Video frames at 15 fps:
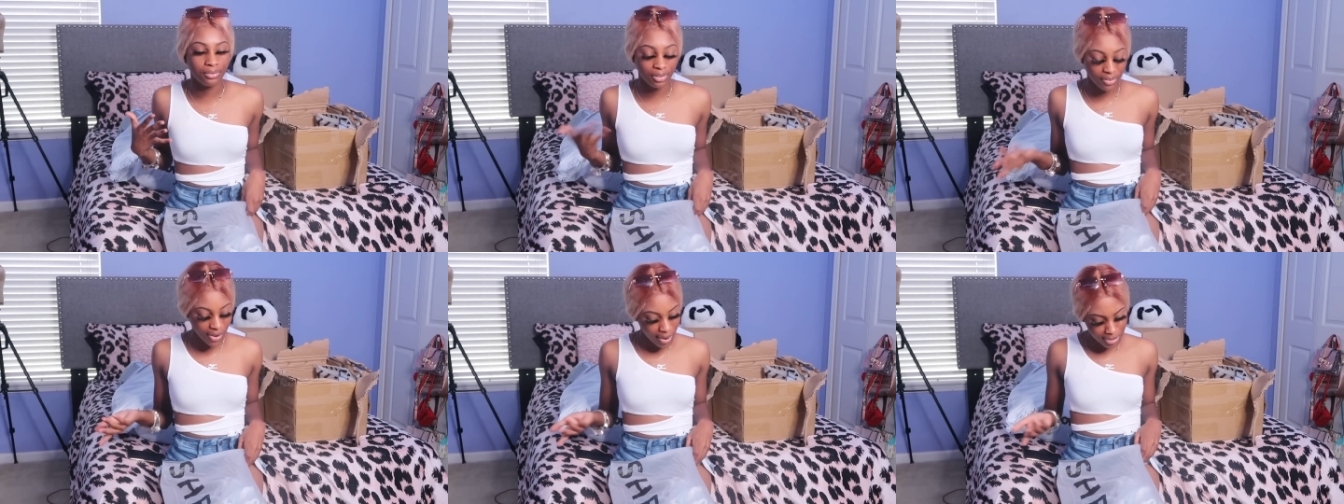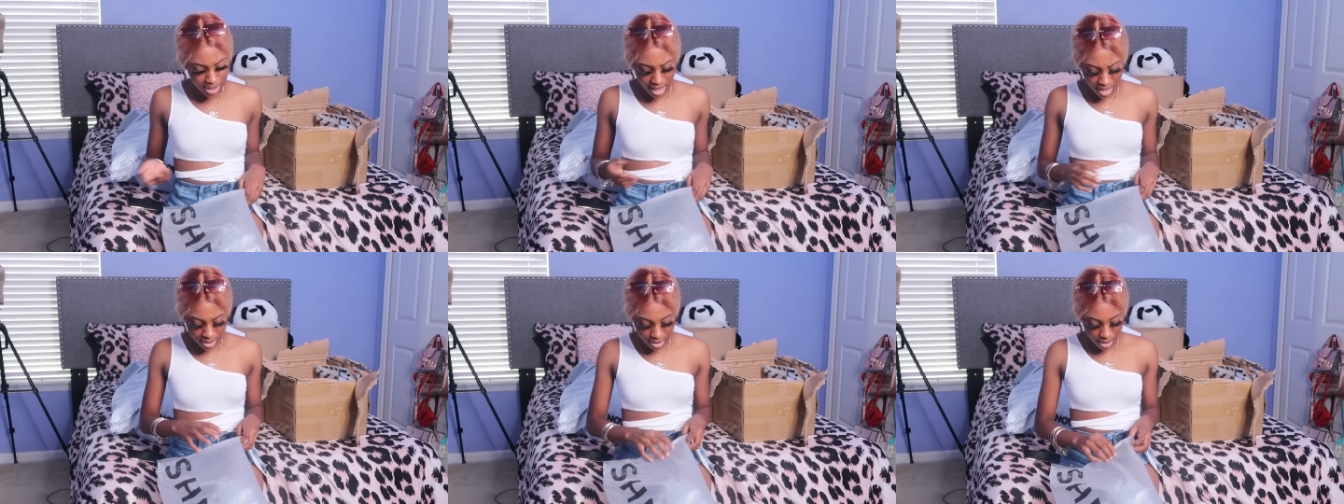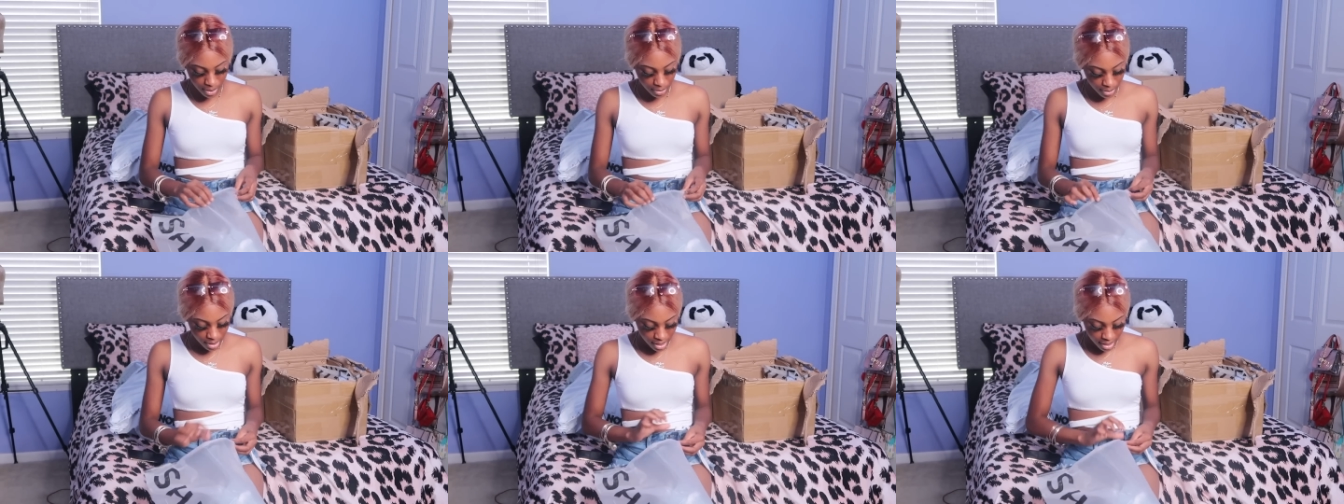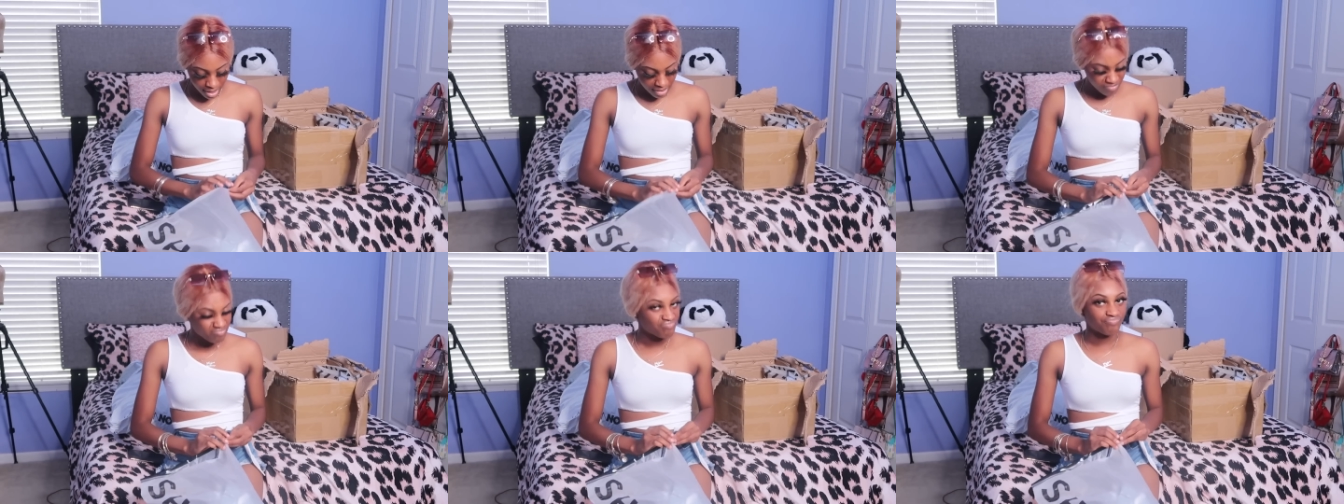You know what I'm saying? So,
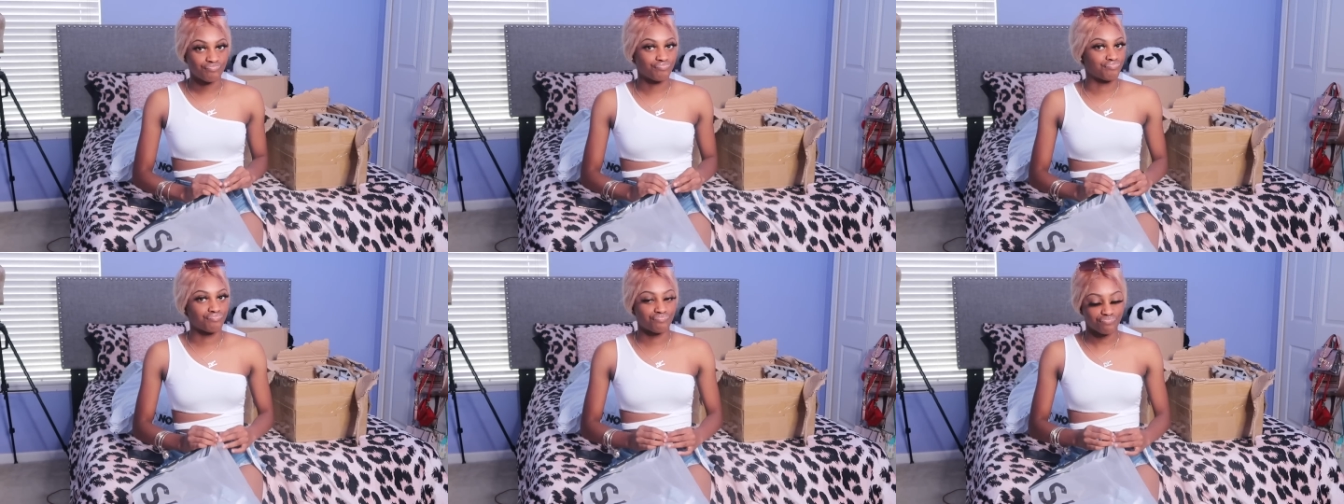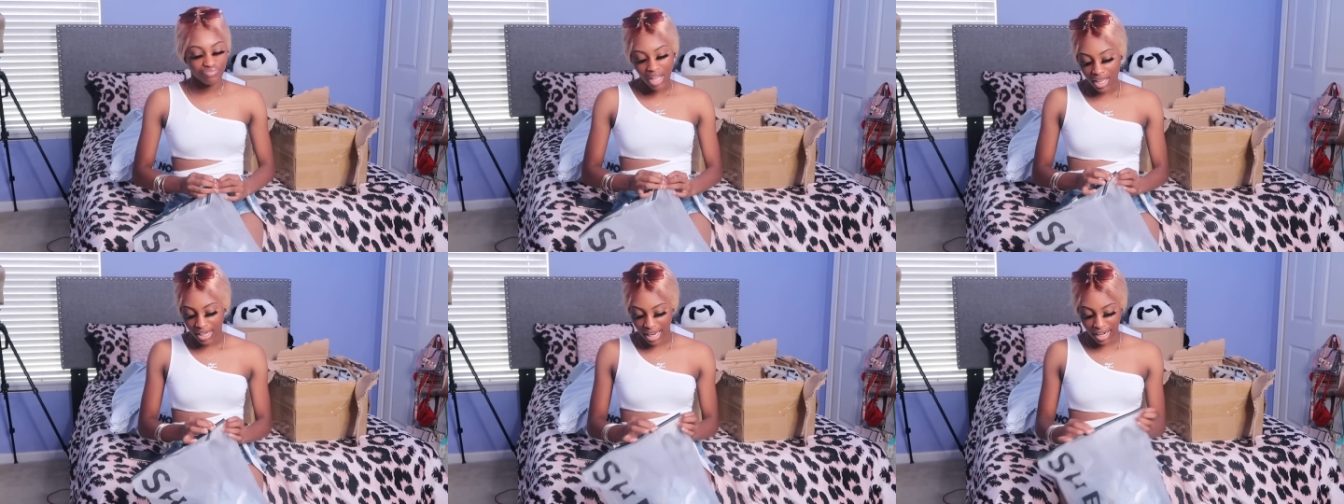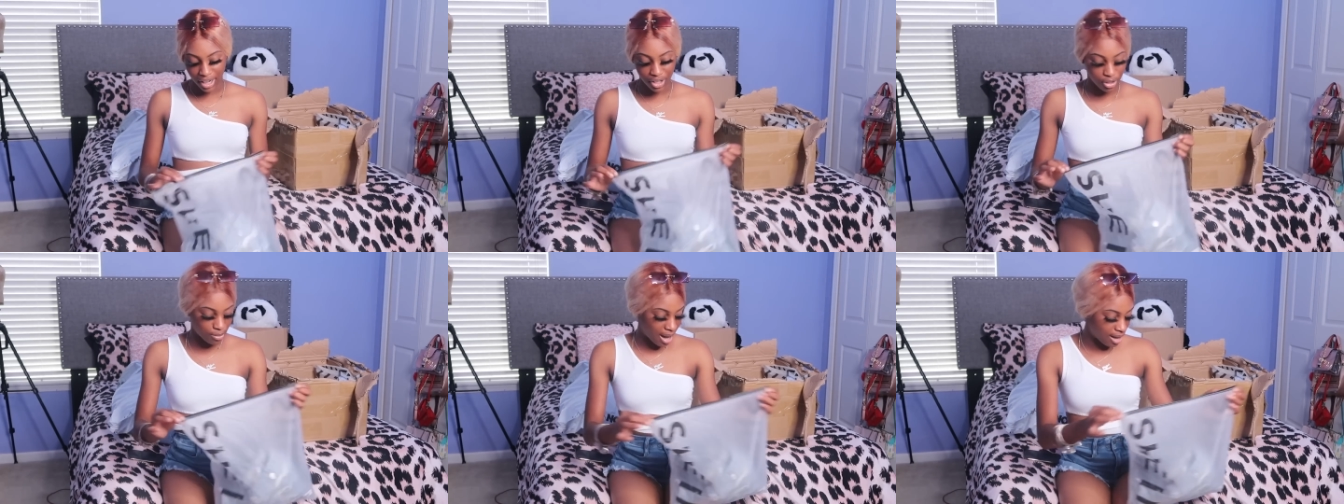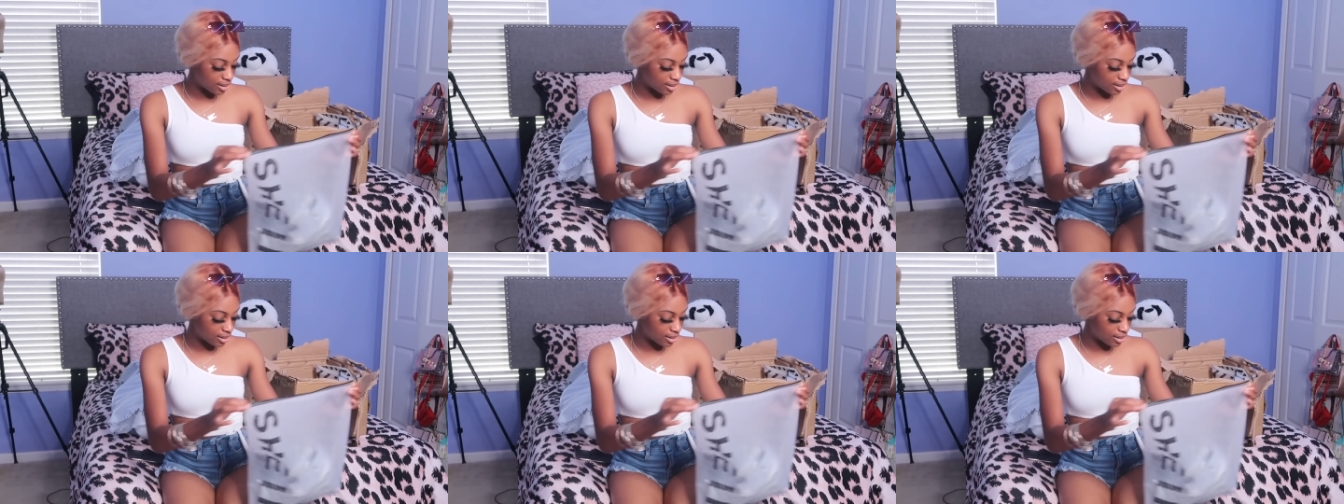that ain't cute, I